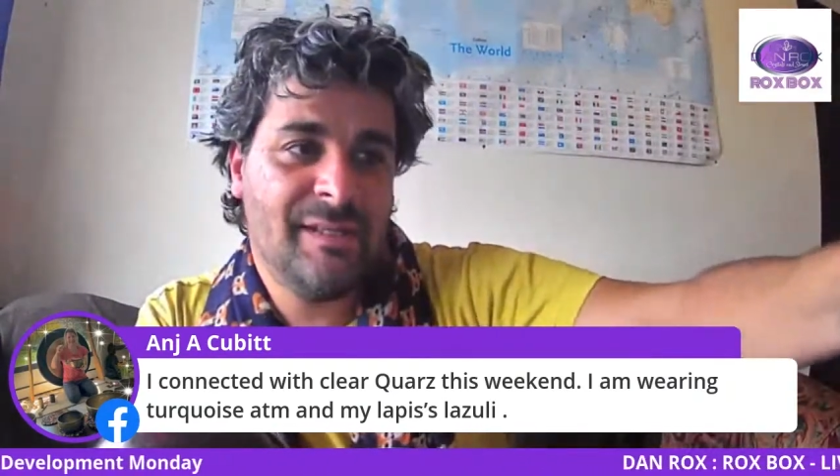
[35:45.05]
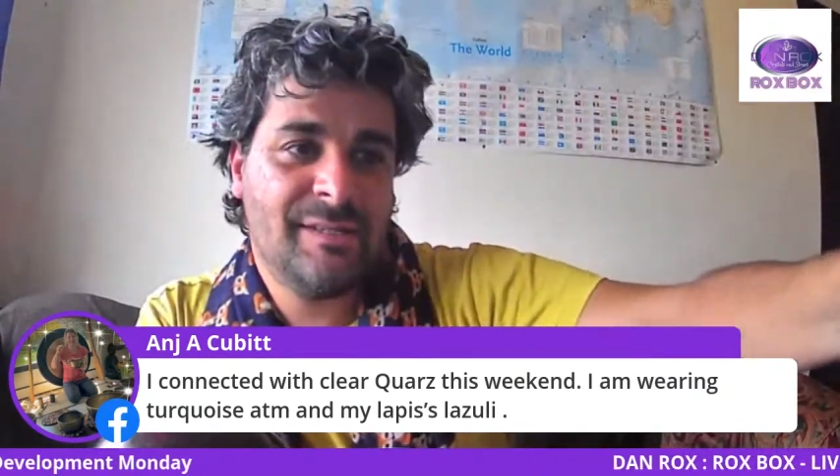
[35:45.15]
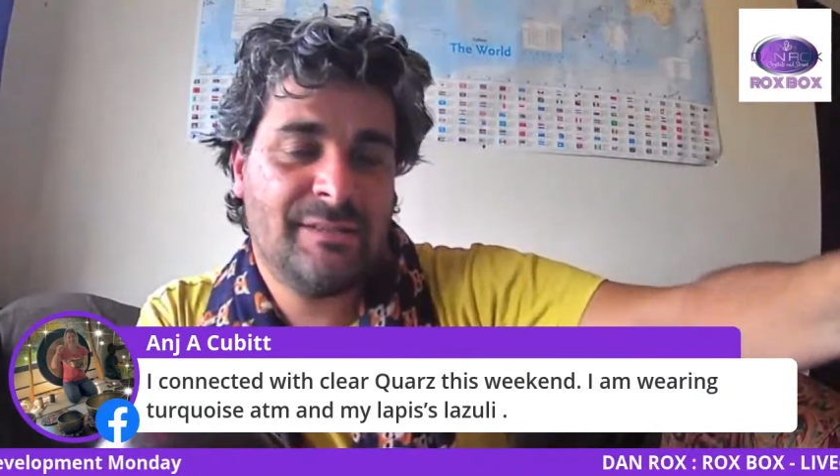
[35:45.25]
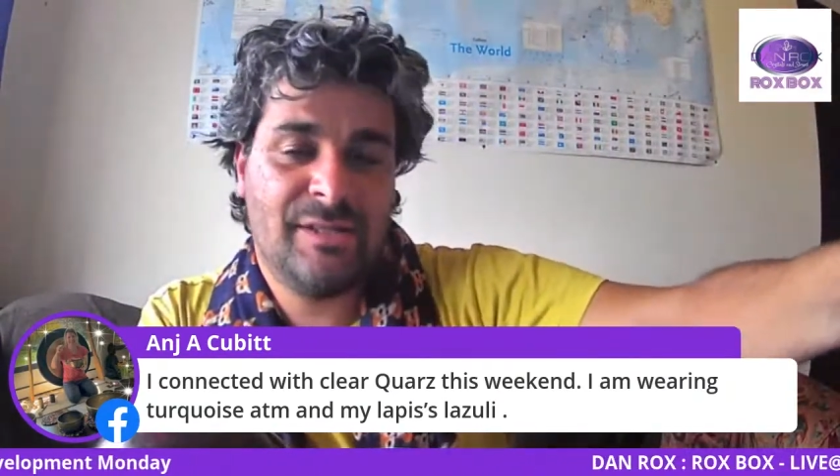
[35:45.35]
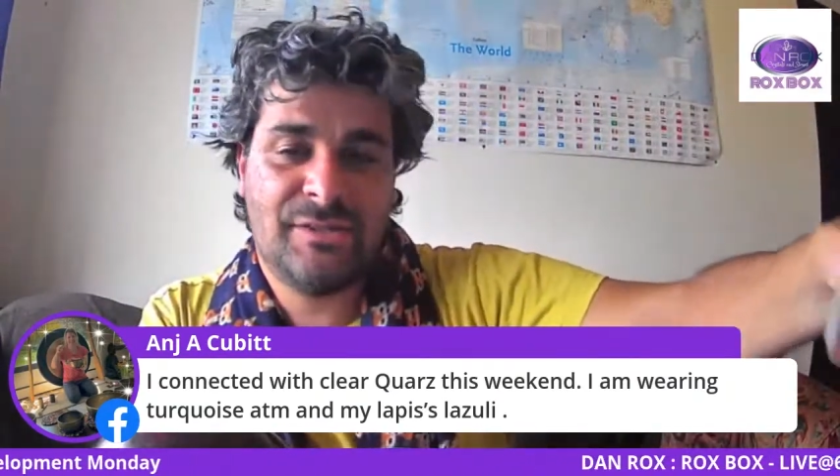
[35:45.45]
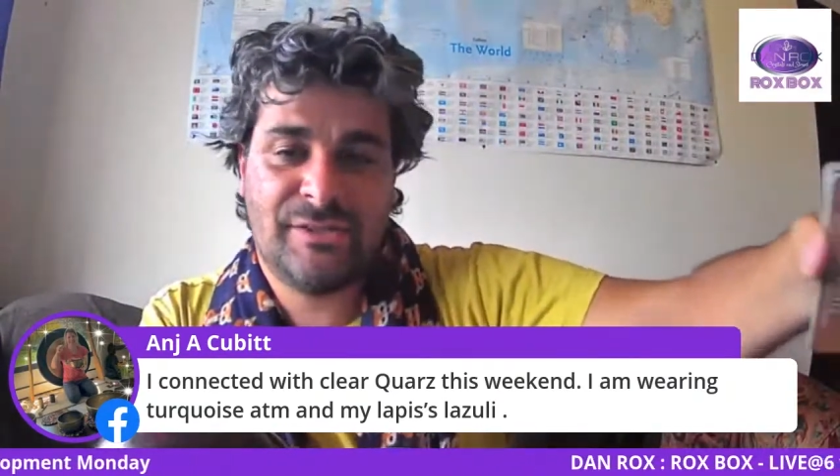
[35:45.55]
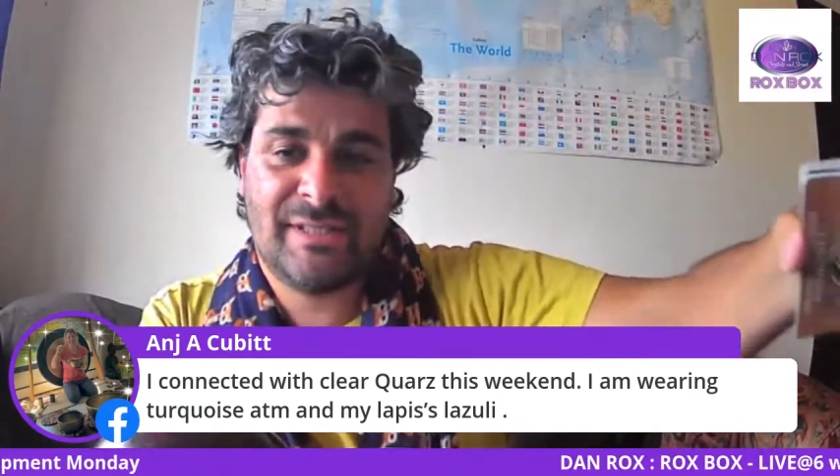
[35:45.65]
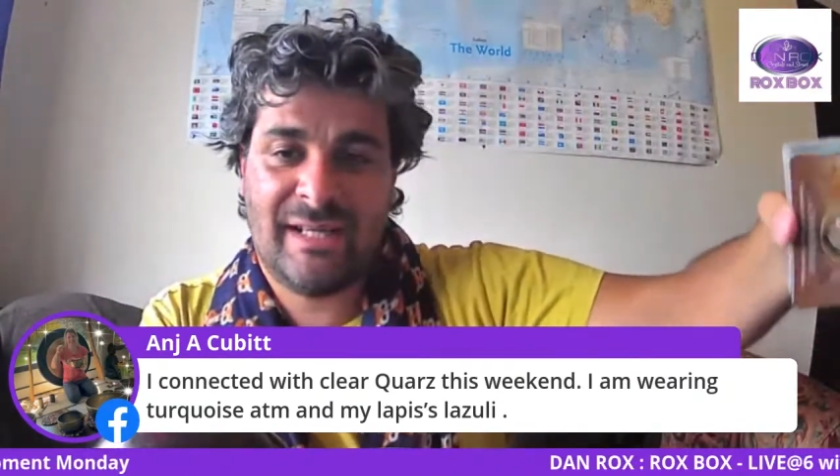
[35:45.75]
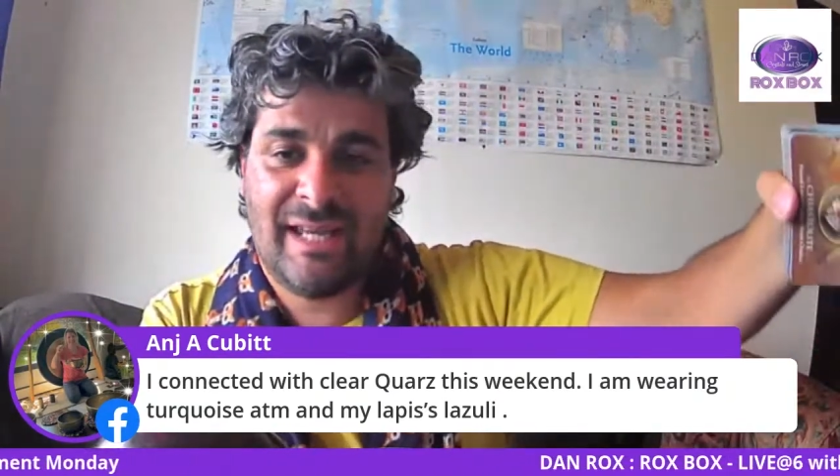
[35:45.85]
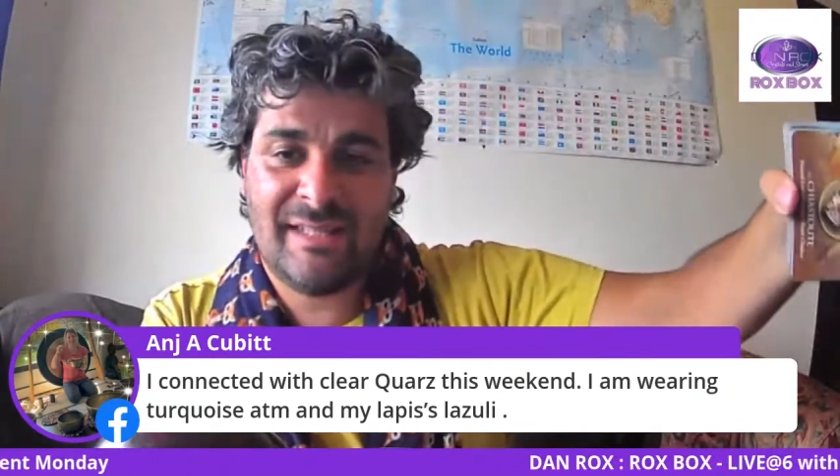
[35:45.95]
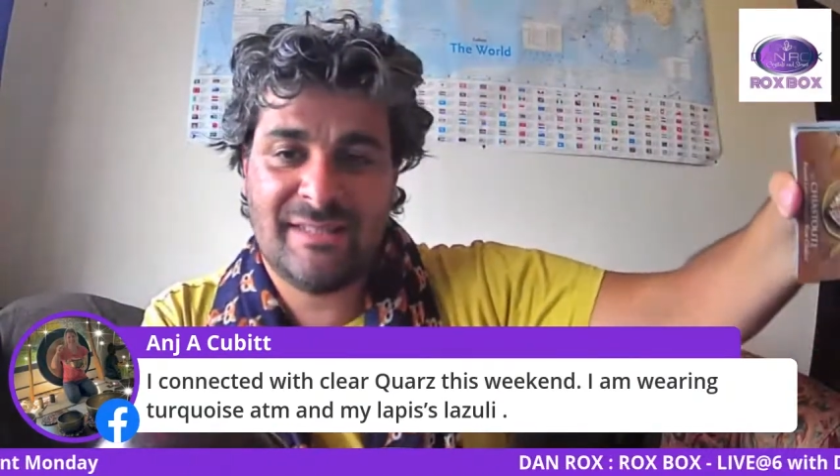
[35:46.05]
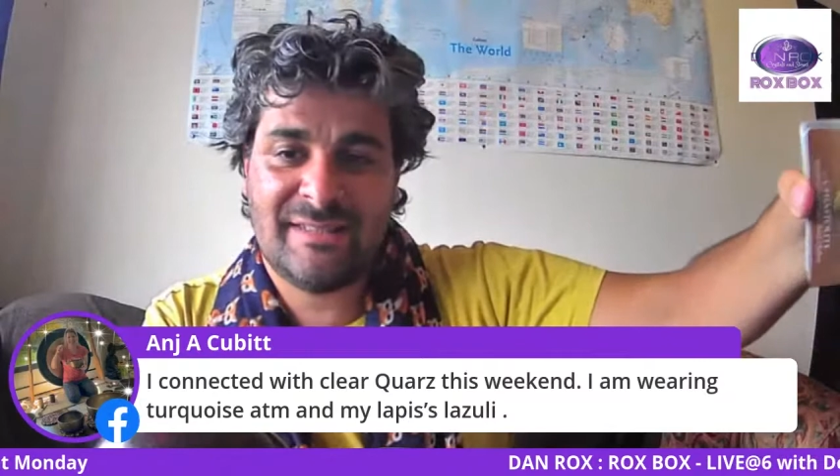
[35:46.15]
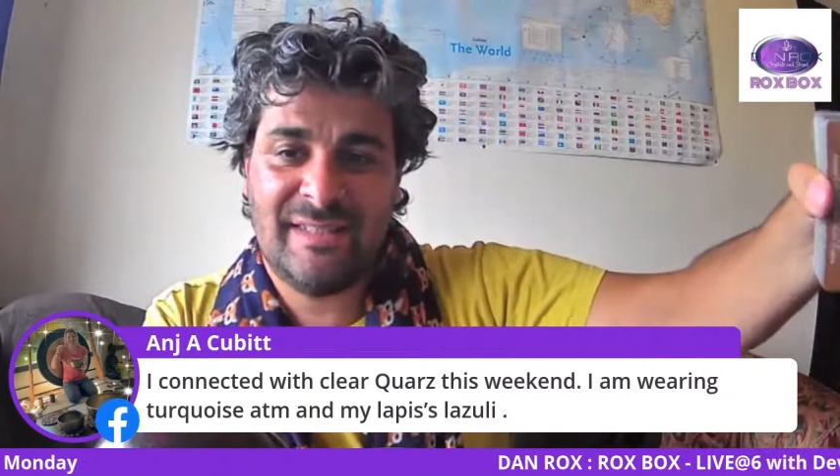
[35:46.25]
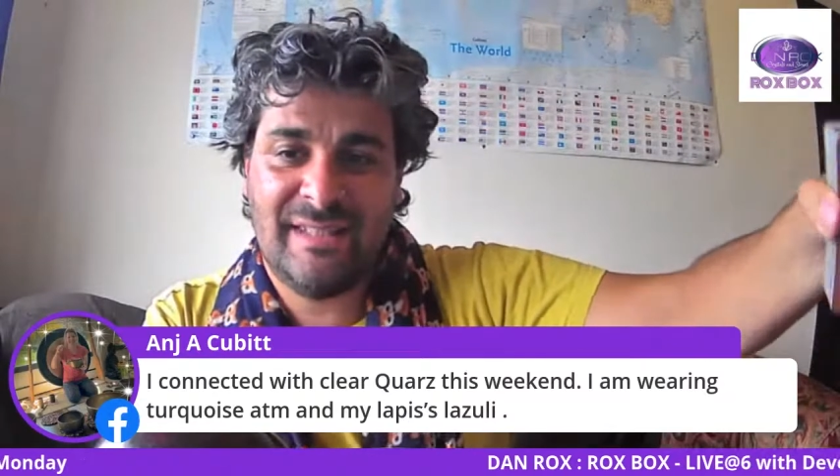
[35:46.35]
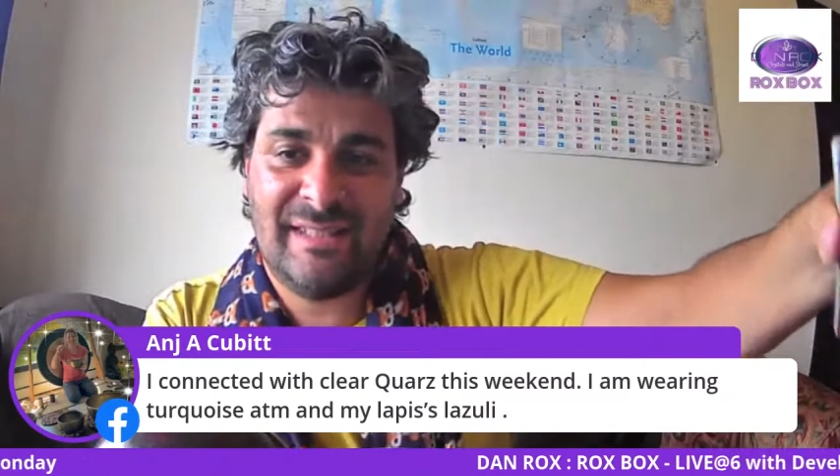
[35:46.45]
So just
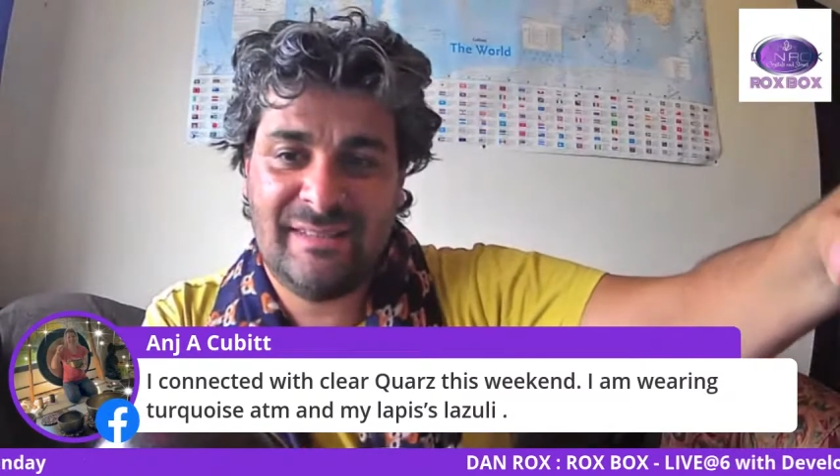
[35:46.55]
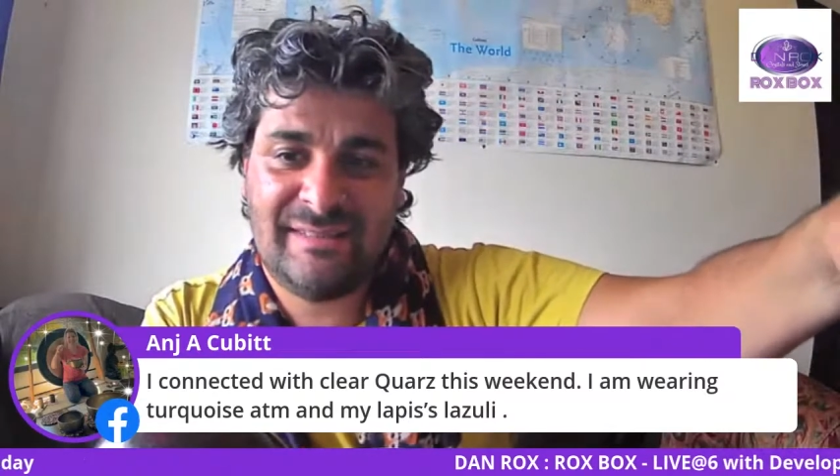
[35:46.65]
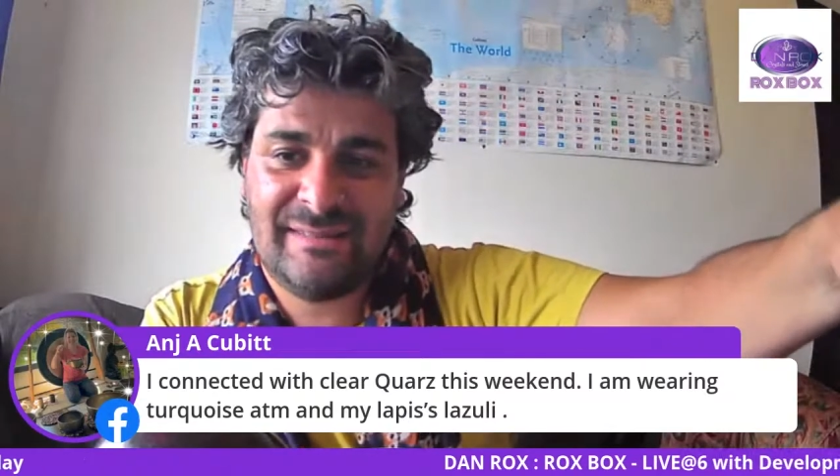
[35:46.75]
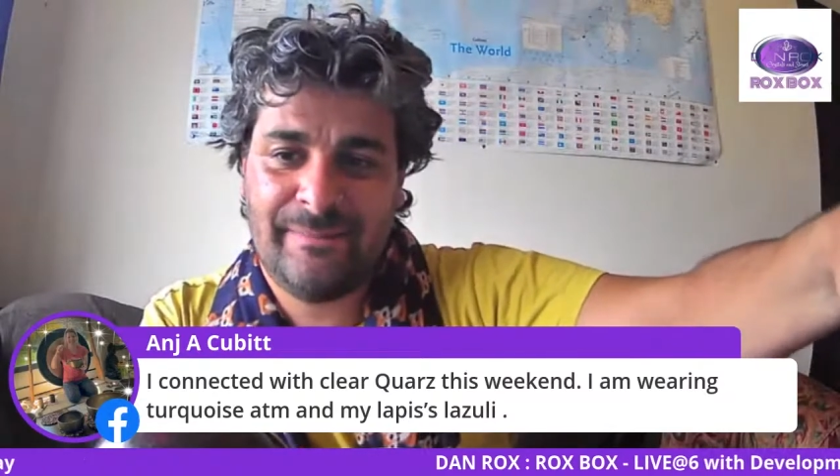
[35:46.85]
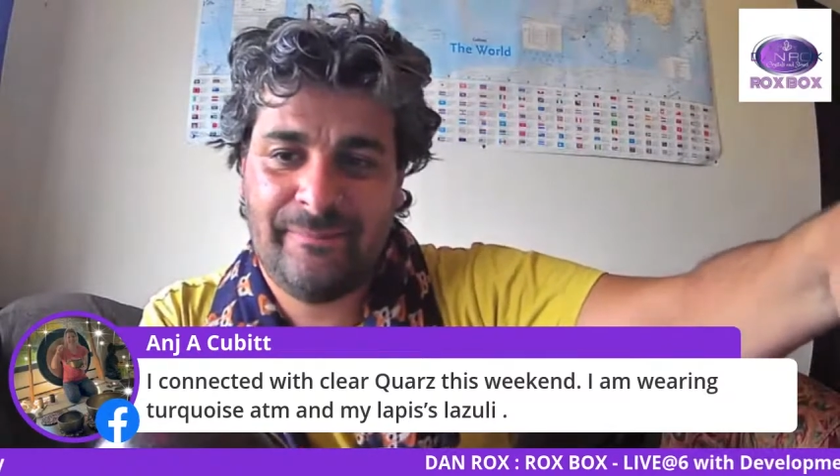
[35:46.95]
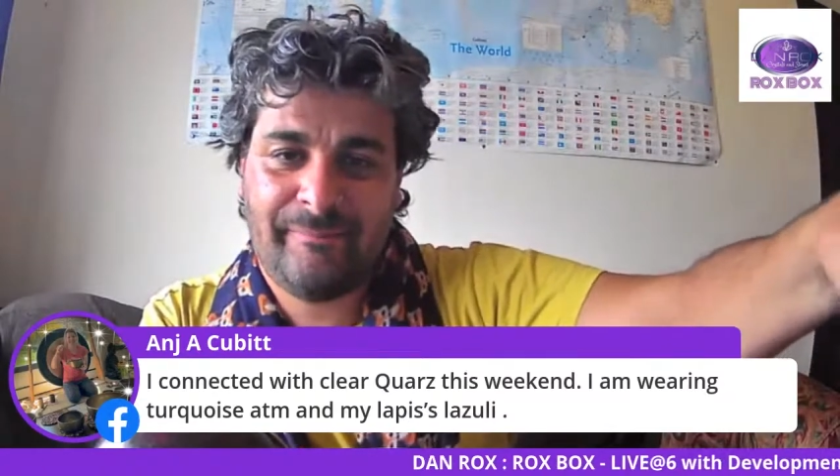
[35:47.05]
cleanse these,